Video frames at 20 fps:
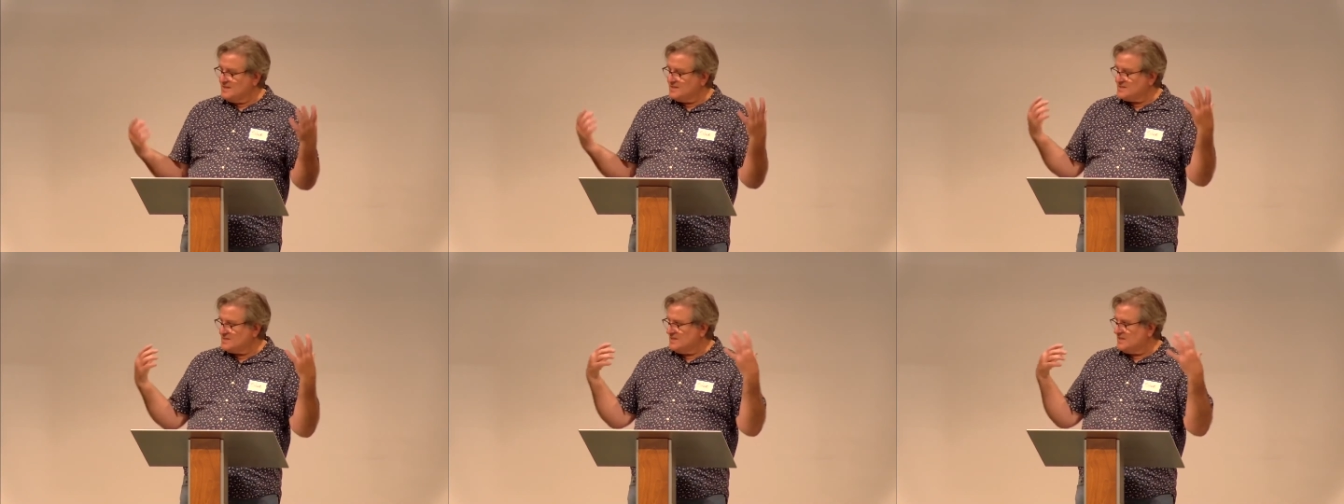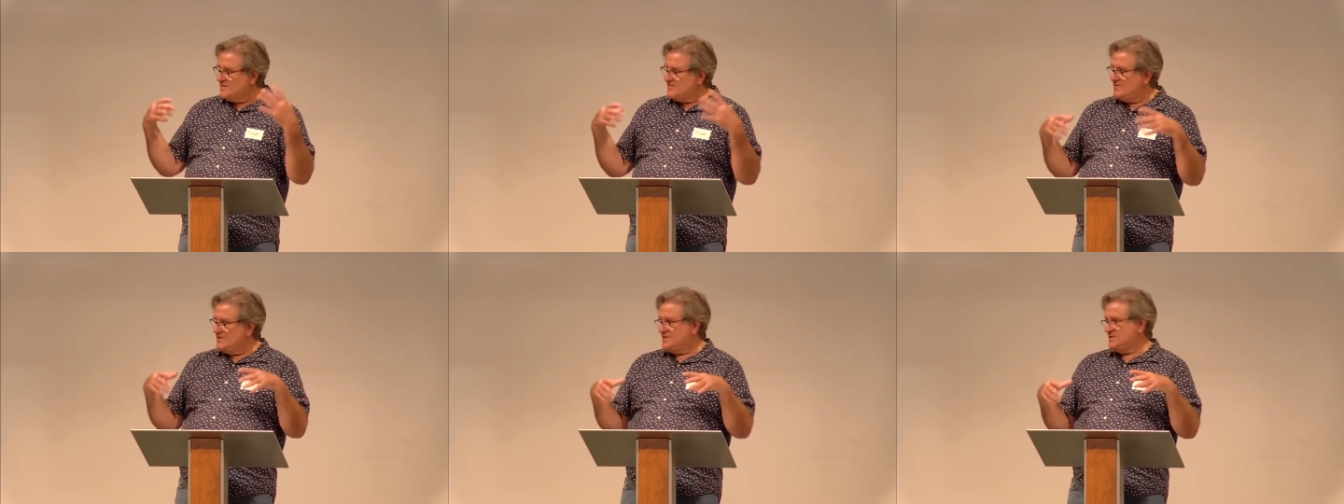He's
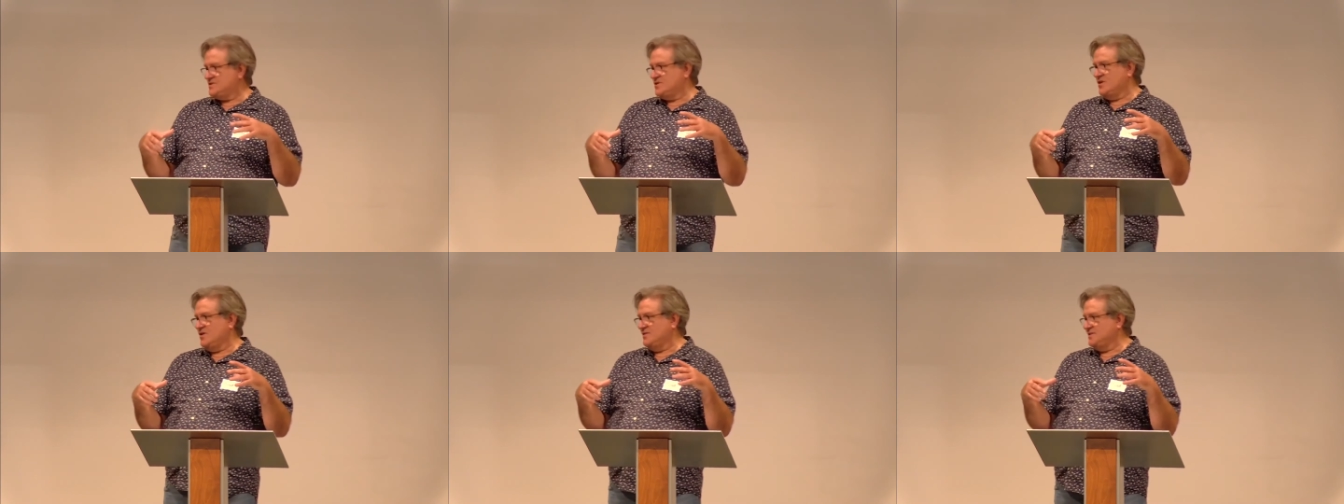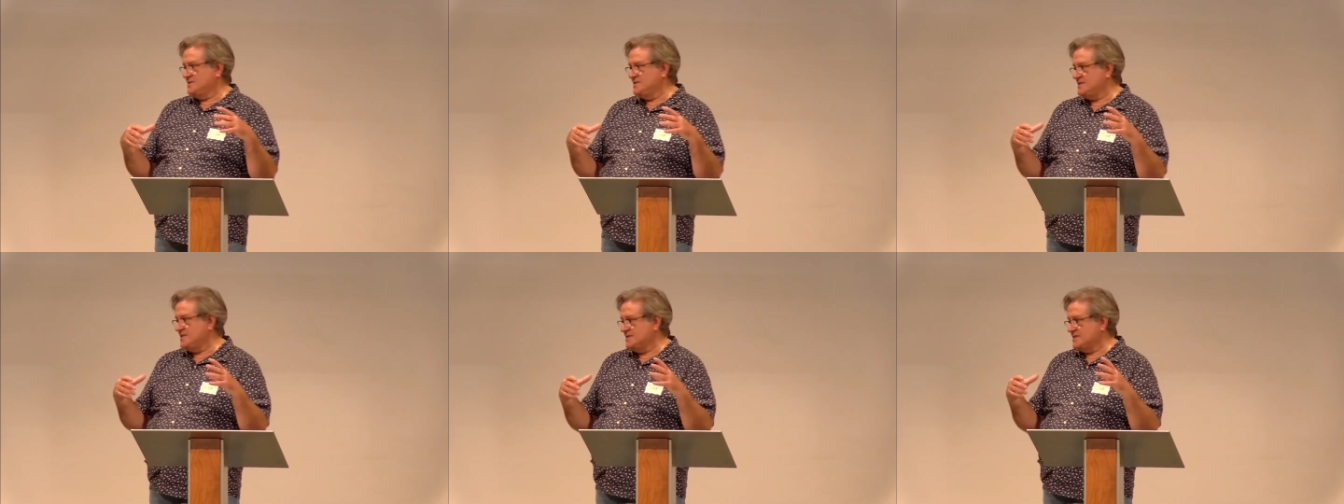given us
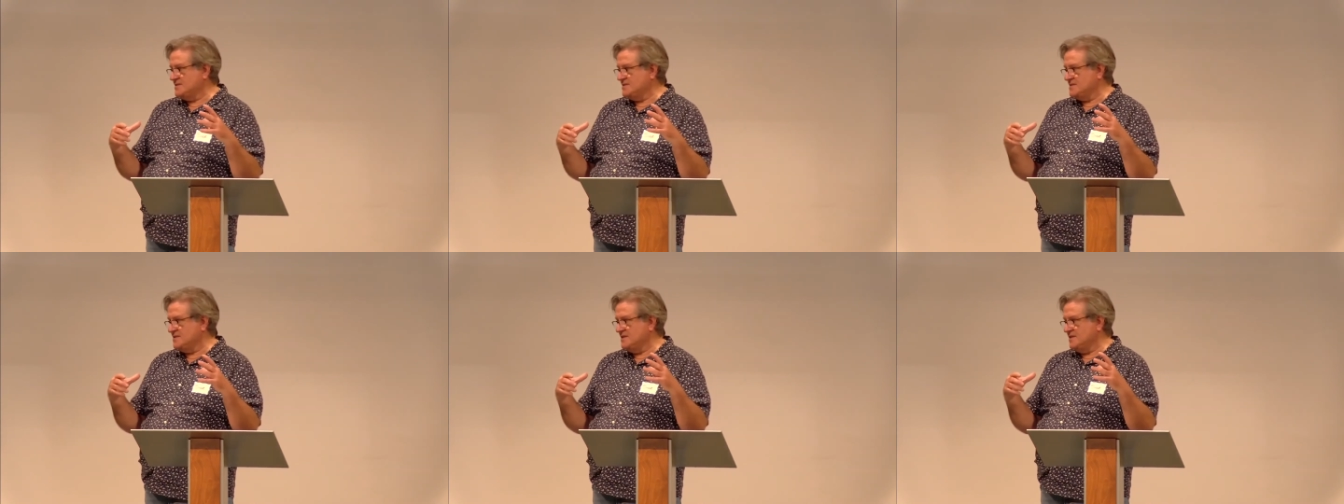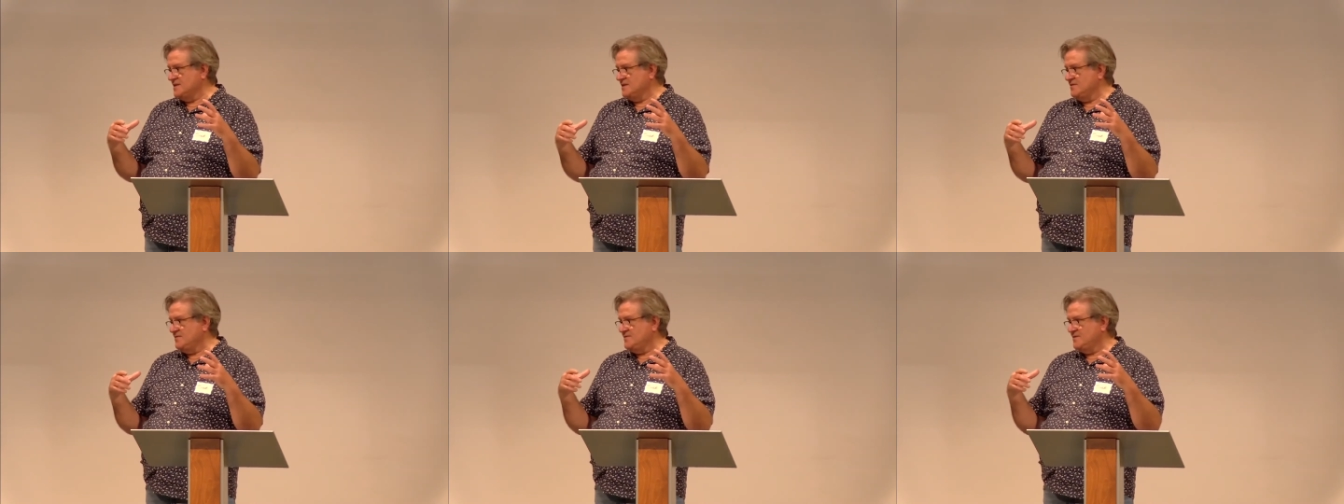all these things as a
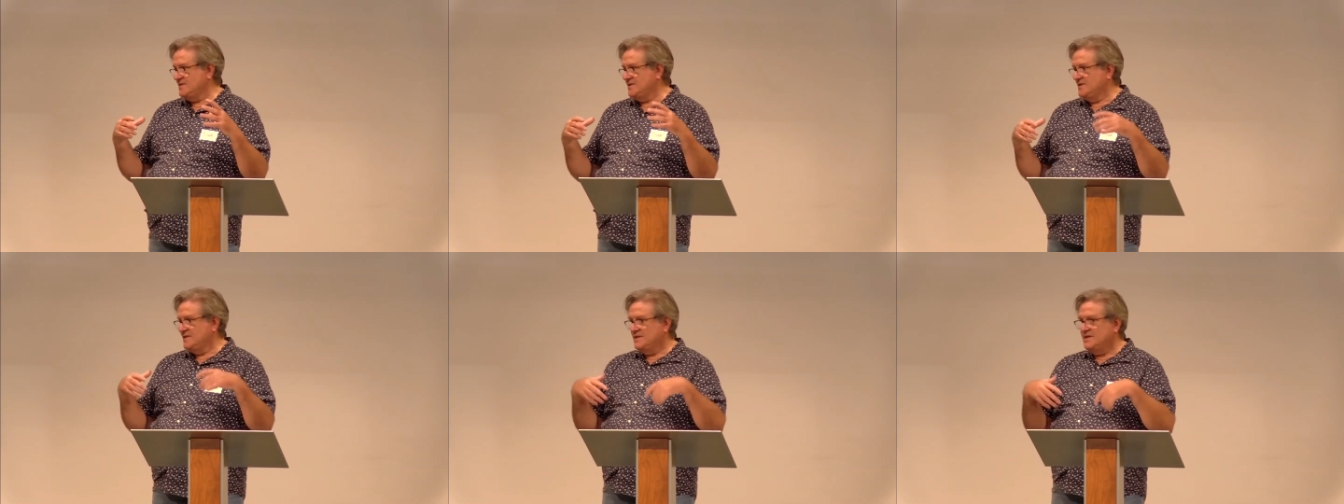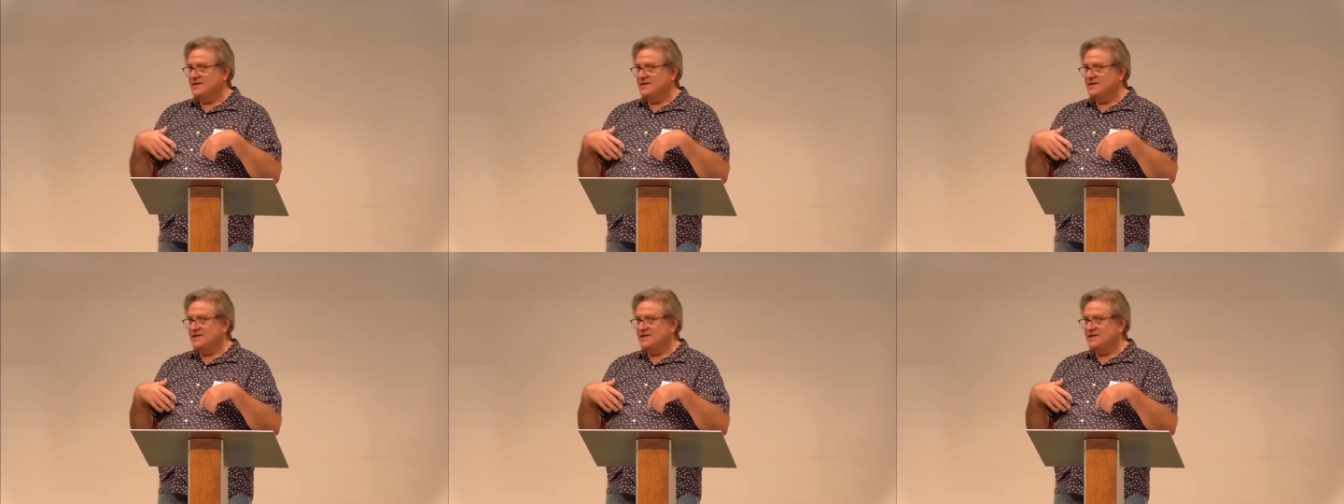gift,